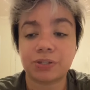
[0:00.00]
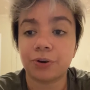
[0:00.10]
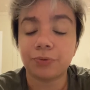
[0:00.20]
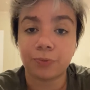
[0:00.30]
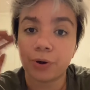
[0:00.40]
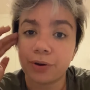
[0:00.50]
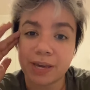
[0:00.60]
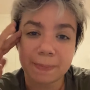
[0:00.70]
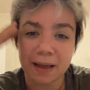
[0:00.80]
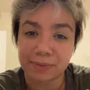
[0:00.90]
Don't
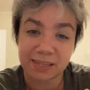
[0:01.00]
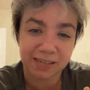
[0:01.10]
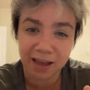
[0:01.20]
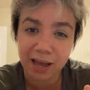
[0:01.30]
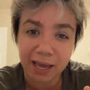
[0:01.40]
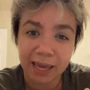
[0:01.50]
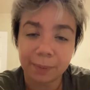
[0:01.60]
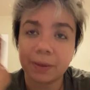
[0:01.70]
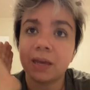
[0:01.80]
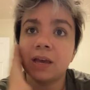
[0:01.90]
worry about the
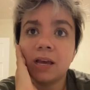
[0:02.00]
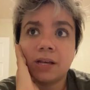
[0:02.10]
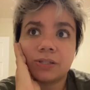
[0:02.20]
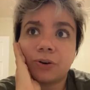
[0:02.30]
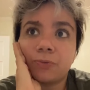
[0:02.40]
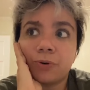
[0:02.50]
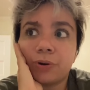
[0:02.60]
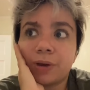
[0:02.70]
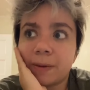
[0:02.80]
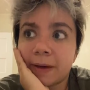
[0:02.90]
time. Don't
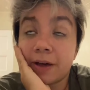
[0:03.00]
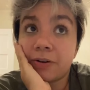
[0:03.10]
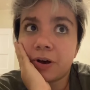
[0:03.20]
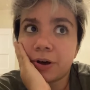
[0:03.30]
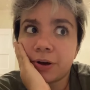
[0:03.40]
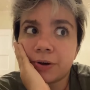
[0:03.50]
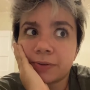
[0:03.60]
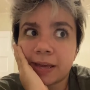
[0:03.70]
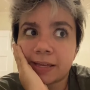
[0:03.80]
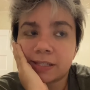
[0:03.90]
worry about,
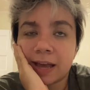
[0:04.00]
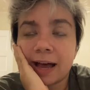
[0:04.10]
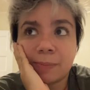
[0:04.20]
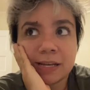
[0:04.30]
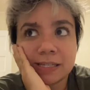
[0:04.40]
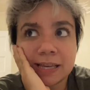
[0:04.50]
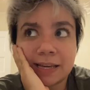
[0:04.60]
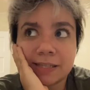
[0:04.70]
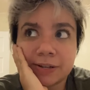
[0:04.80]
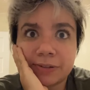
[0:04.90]
how many
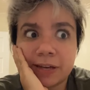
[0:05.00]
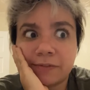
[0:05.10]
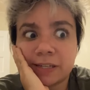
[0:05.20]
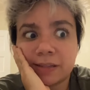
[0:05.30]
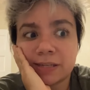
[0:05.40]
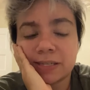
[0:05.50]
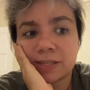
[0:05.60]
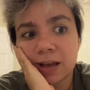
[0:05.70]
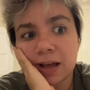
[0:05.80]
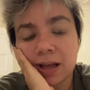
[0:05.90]
seconds are left in this
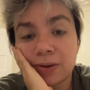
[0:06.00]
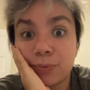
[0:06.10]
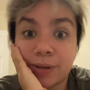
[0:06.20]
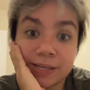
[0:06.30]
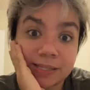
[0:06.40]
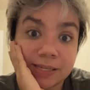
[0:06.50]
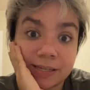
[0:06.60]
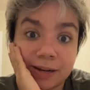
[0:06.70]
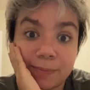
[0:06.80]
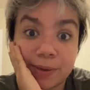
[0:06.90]
song? When is this
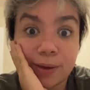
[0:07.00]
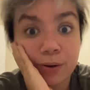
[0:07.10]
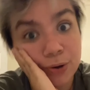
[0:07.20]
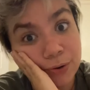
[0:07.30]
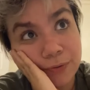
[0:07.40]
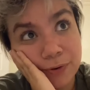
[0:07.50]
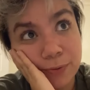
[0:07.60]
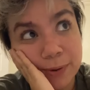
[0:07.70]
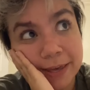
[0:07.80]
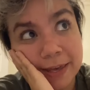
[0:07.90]
going to be over
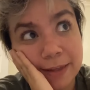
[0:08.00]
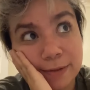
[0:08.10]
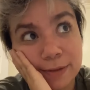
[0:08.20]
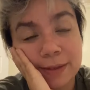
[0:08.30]
with?